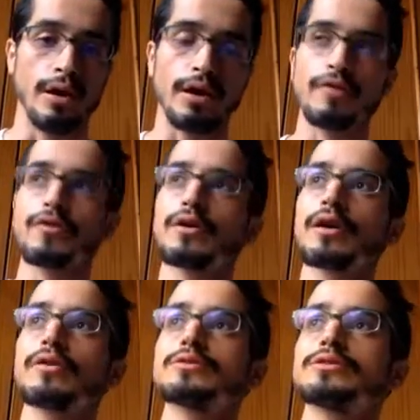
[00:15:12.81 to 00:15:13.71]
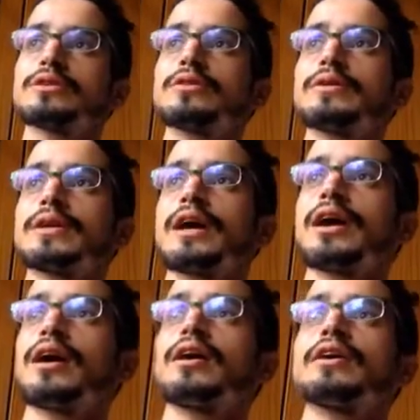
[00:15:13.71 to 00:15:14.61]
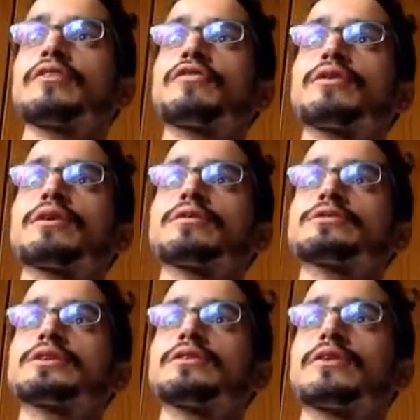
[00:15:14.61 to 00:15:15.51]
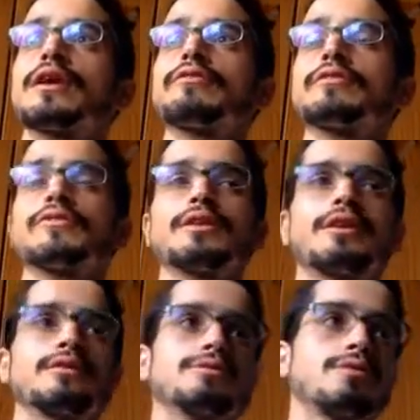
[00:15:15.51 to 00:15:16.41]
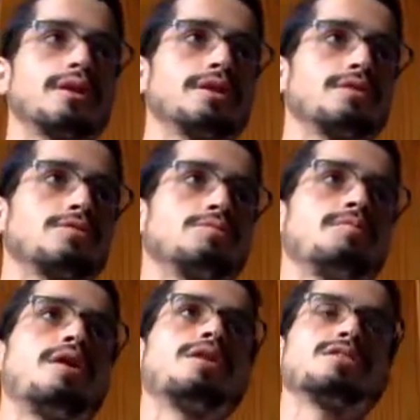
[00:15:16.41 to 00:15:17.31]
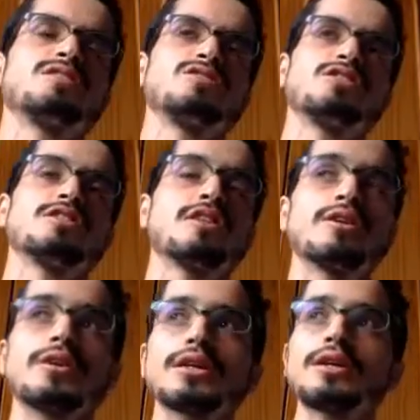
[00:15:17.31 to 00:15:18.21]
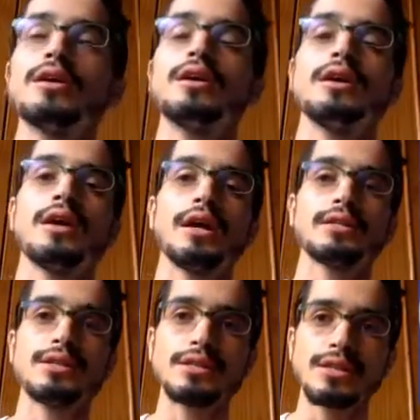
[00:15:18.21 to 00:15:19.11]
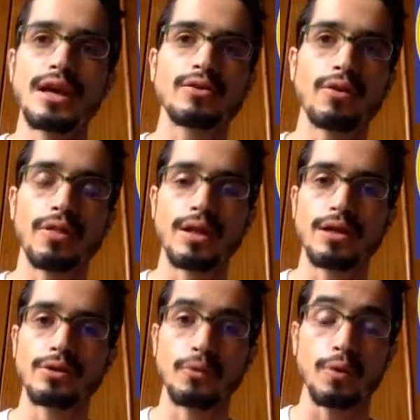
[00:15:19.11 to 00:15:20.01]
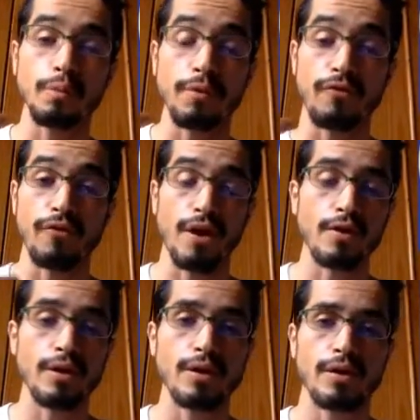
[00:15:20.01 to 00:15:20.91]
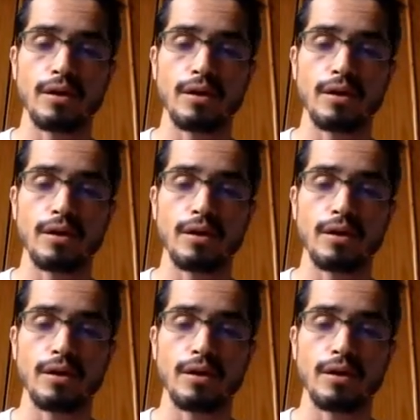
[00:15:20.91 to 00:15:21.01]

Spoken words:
if you are considering a car, if you are considering everything that is related to Mars engineering, this kind of thinking will be very